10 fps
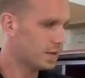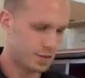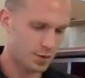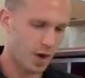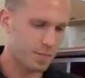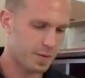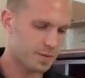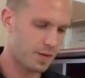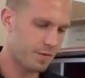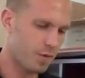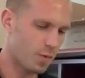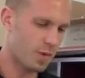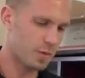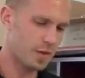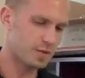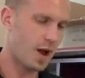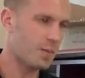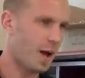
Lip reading: So dropping a 4mm drop